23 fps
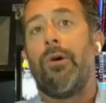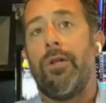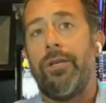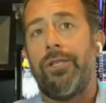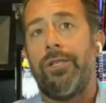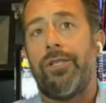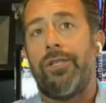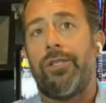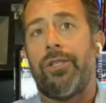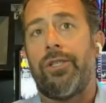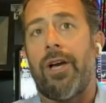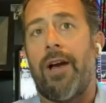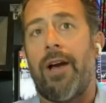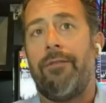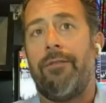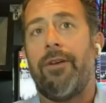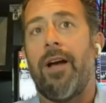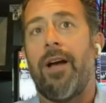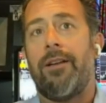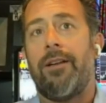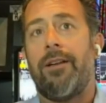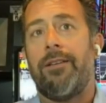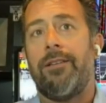bullish.
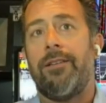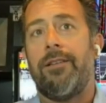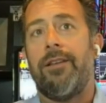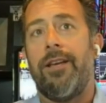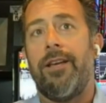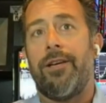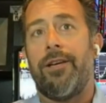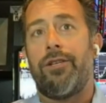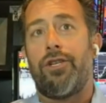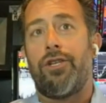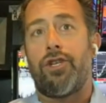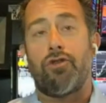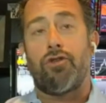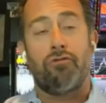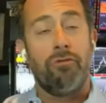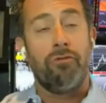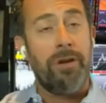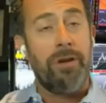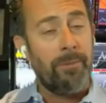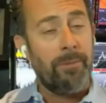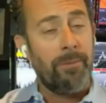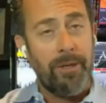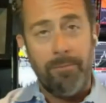I've gotten
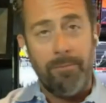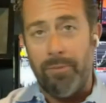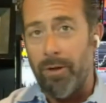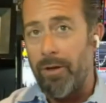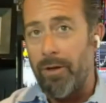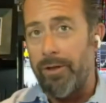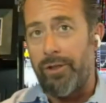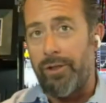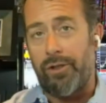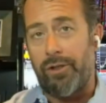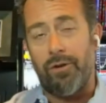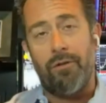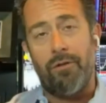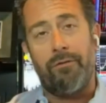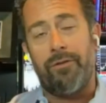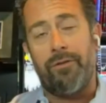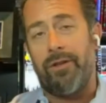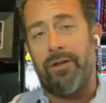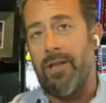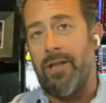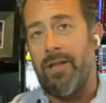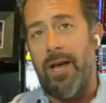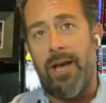extremely bullish
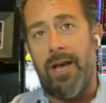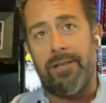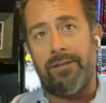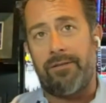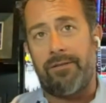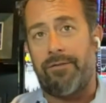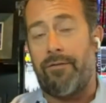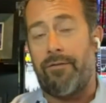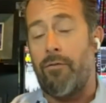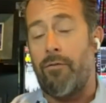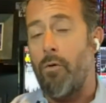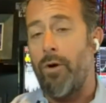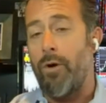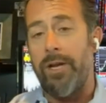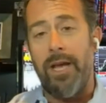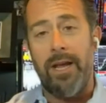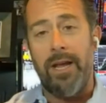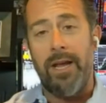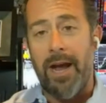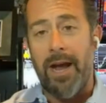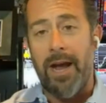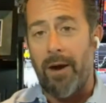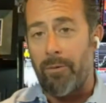over the last
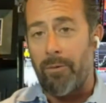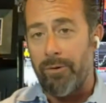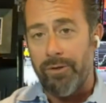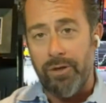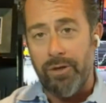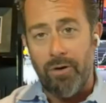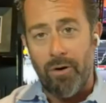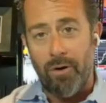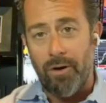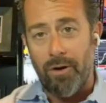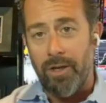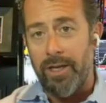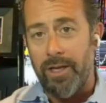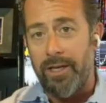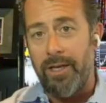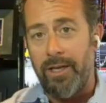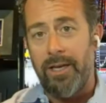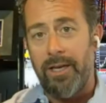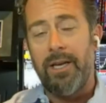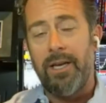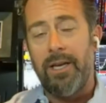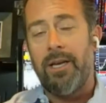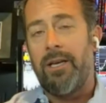48 hours, call
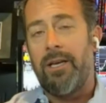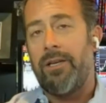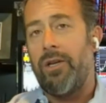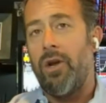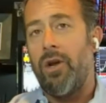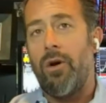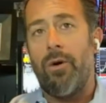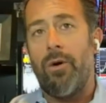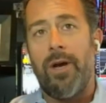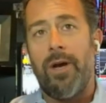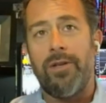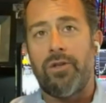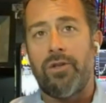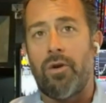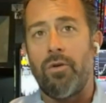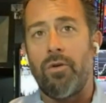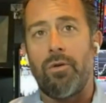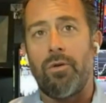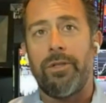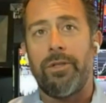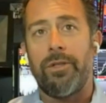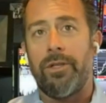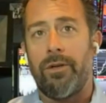it, you know, as
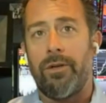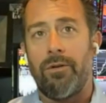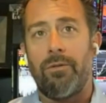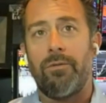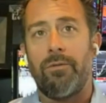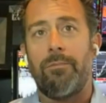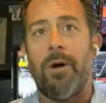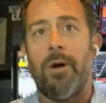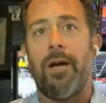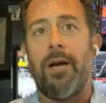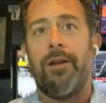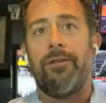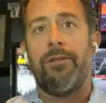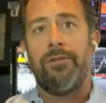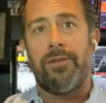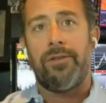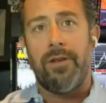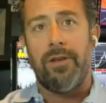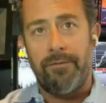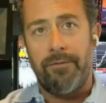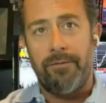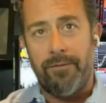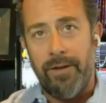gold and gold
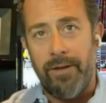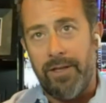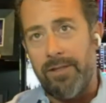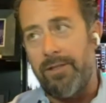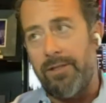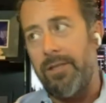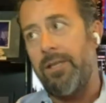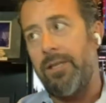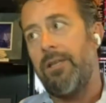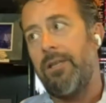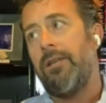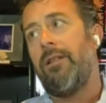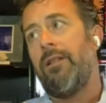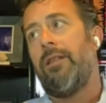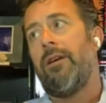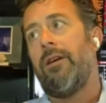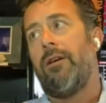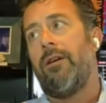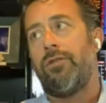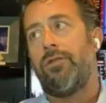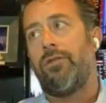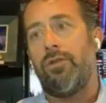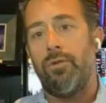miners have
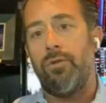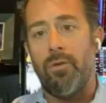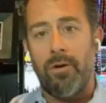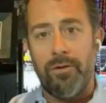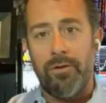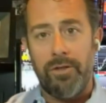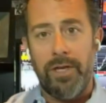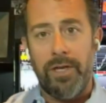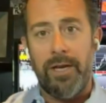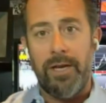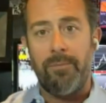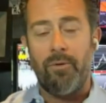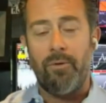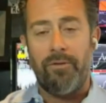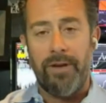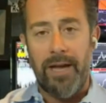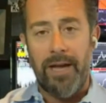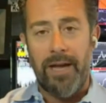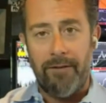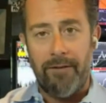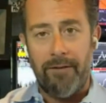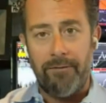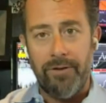exceeded their 200 day
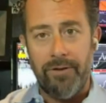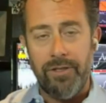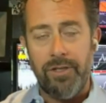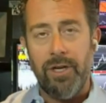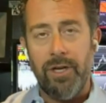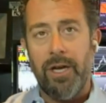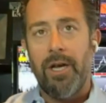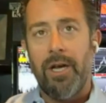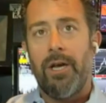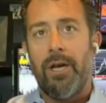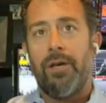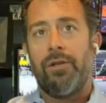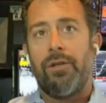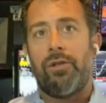moving average.